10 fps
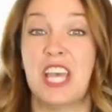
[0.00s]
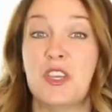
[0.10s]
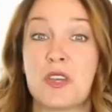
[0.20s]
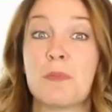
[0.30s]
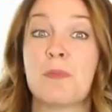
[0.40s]

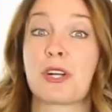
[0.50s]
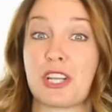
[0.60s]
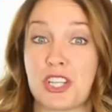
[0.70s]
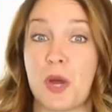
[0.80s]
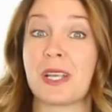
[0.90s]
You can book a
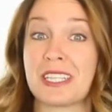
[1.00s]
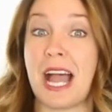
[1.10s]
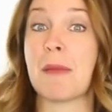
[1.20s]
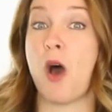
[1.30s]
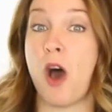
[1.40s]
showing
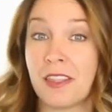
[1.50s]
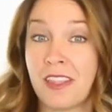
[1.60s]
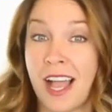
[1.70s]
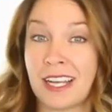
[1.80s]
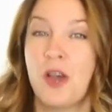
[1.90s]
time
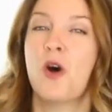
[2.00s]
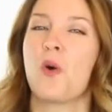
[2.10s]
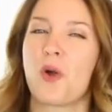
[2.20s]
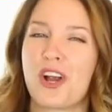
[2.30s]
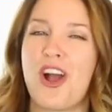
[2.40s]
online
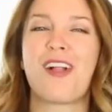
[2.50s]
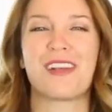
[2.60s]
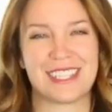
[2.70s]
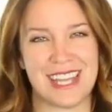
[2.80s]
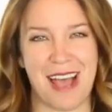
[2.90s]
or call
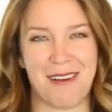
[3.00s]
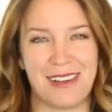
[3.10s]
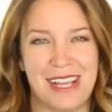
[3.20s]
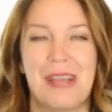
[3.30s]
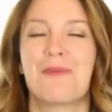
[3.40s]
us now.
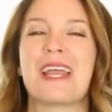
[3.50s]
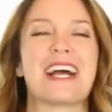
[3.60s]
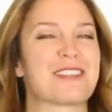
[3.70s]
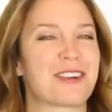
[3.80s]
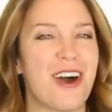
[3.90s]
We
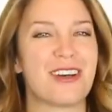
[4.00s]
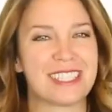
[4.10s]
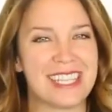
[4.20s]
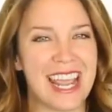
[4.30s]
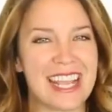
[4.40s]
answer
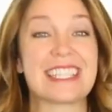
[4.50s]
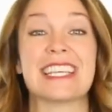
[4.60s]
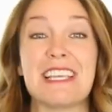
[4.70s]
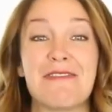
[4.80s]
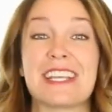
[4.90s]
calls days,
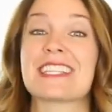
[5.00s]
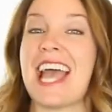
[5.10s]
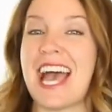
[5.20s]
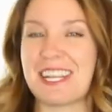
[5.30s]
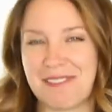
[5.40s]
evenings,
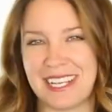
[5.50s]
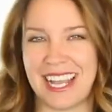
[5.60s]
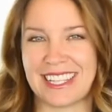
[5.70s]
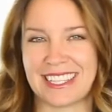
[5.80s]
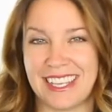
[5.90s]
and
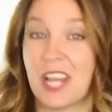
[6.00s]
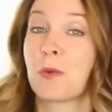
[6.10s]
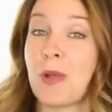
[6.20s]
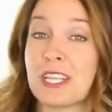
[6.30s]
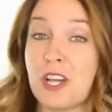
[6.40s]
weekends.
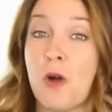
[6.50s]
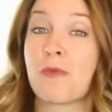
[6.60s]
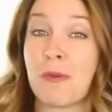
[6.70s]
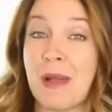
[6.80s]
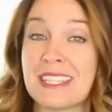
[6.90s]
Rent a home
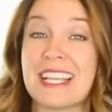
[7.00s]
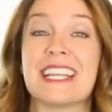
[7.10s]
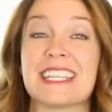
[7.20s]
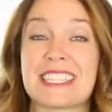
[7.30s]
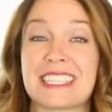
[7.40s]
from us
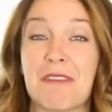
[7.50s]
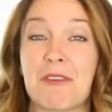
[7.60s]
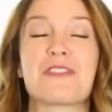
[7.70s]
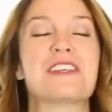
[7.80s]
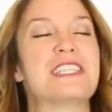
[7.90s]
and
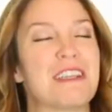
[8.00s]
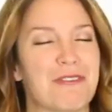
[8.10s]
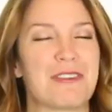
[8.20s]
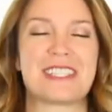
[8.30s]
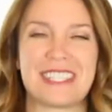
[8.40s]
discover the
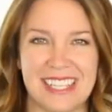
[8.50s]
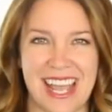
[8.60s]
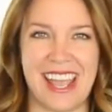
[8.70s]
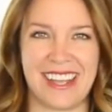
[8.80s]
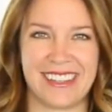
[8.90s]
difference
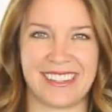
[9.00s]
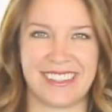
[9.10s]
today.